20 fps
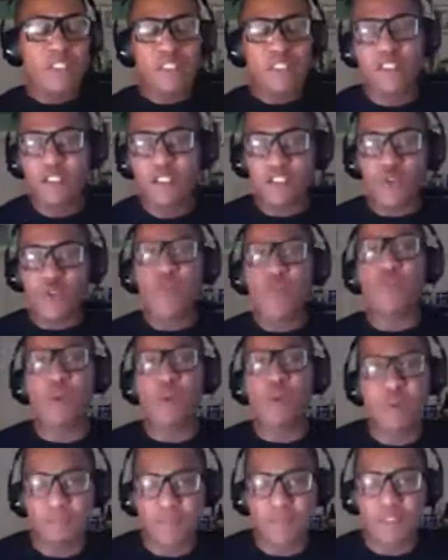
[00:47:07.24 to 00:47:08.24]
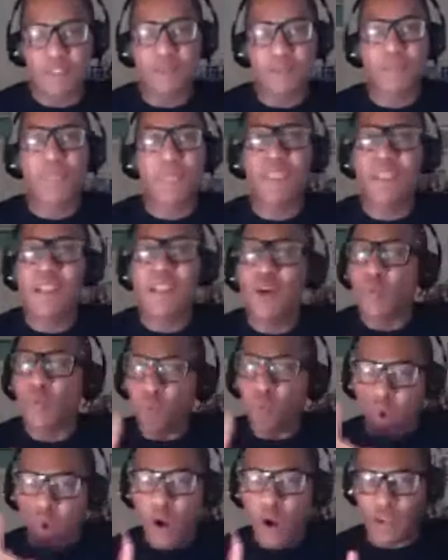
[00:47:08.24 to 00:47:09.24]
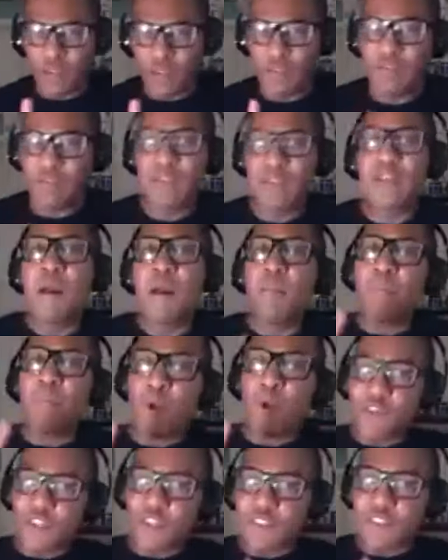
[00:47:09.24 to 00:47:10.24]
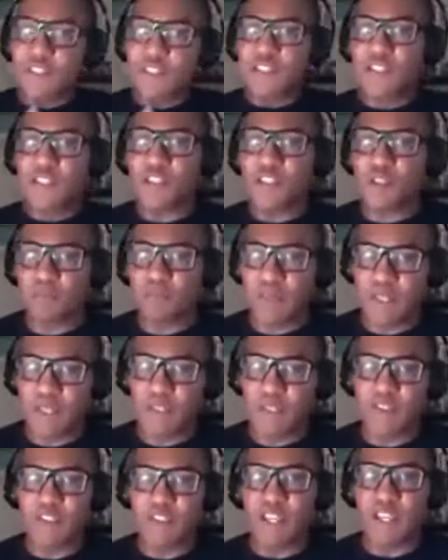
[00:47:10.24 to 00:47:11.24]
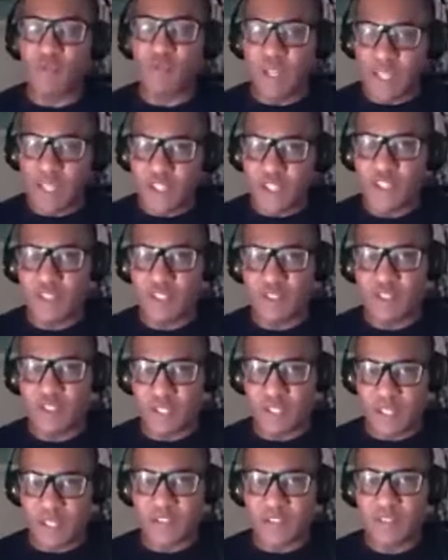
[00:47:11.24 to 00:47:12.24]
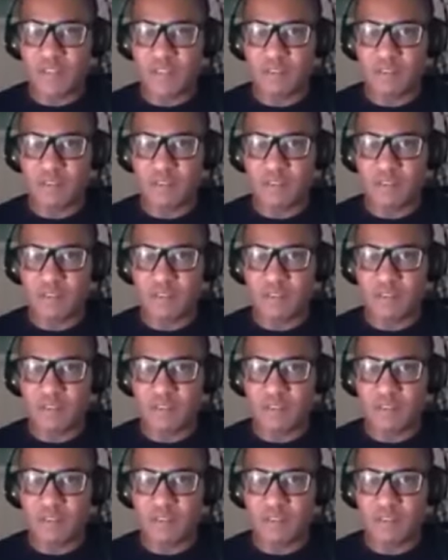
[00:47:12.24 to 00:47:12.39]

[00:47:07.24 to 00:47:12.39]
two problems. One, most of the decision makers in relation to this,